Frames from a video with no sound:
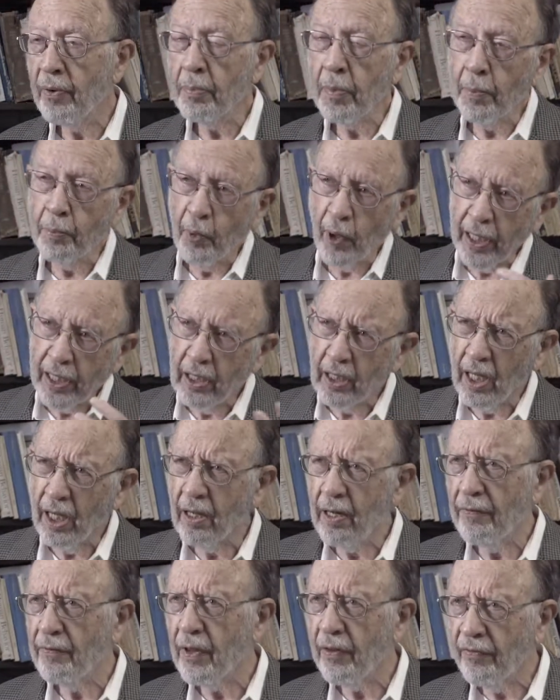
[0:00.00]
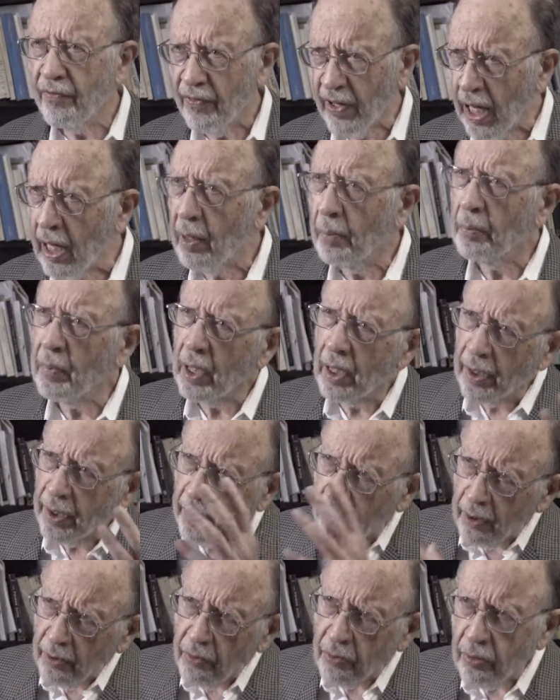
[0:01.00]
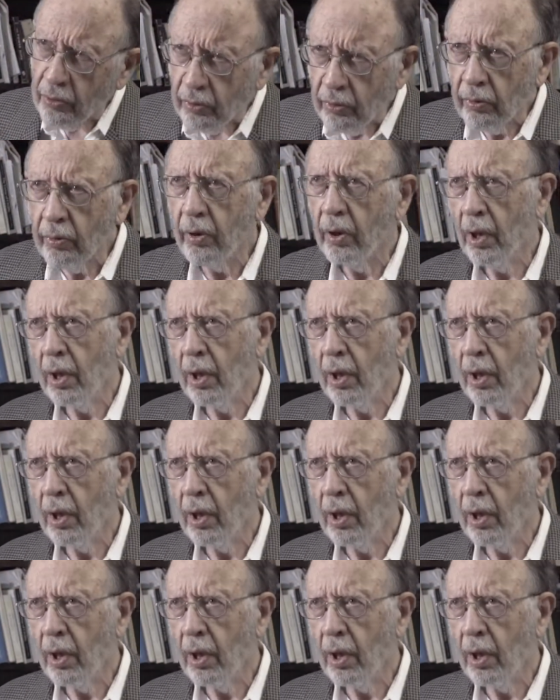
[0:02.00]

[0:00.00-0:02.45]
the breakdown of the family to